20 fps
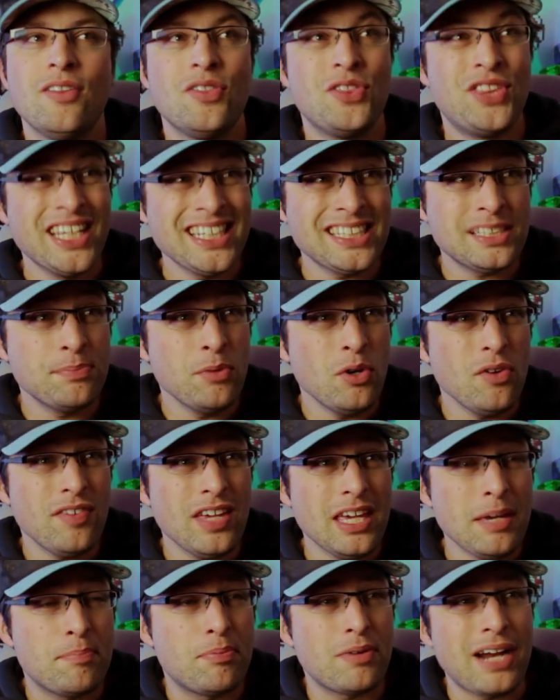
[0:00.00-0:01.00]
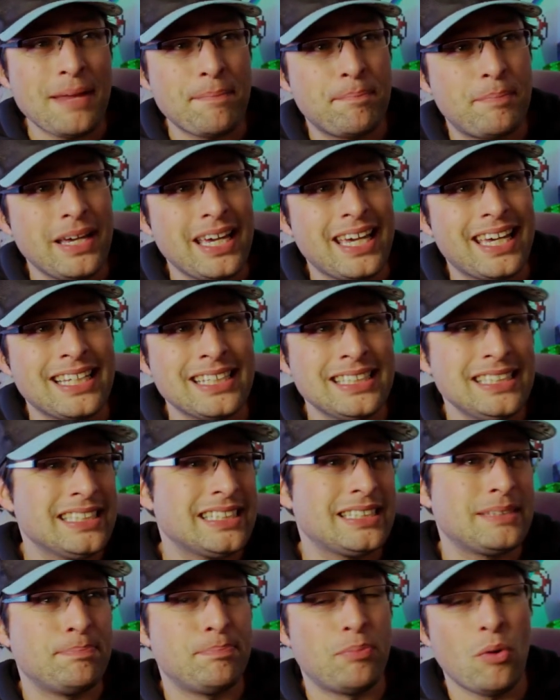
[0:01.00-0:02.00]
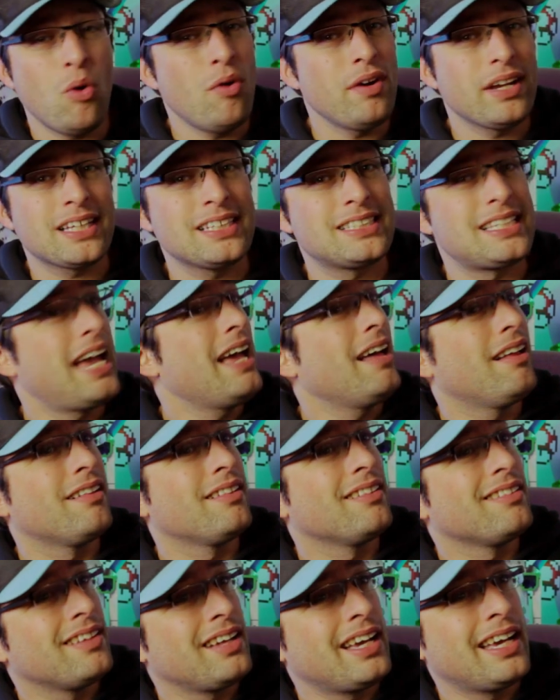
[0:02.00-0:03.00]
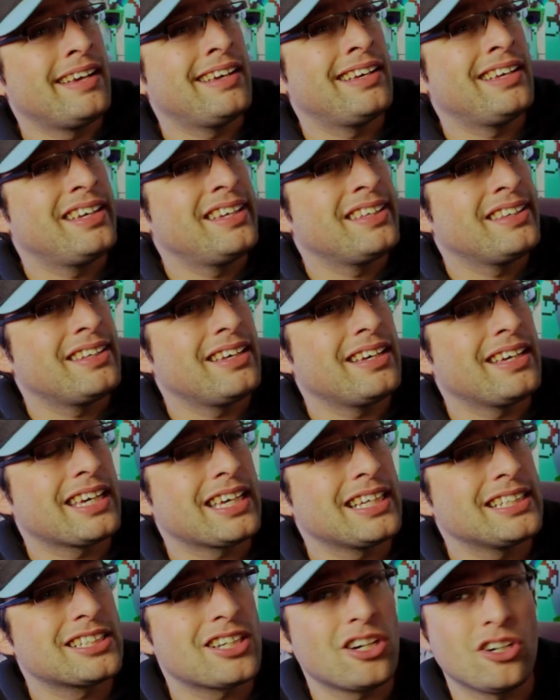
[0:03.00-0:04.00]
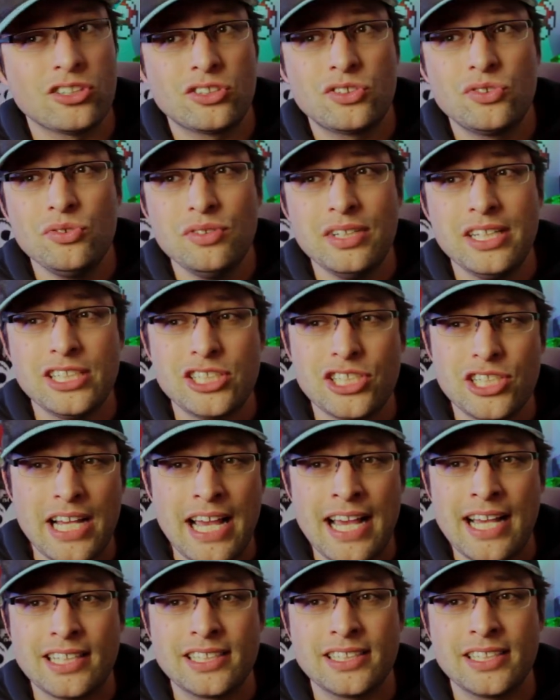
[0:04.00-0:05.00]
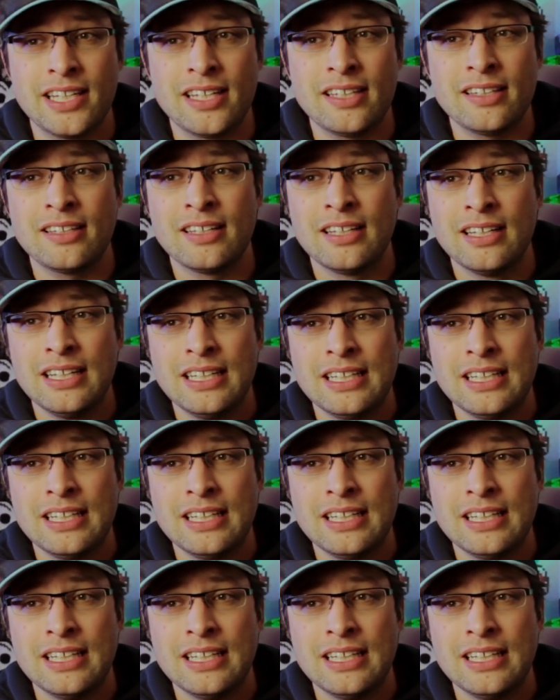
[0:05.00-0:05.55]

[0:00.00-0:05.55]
This movie, Brad Pitt, is boring as hell. And his cartoonish accent...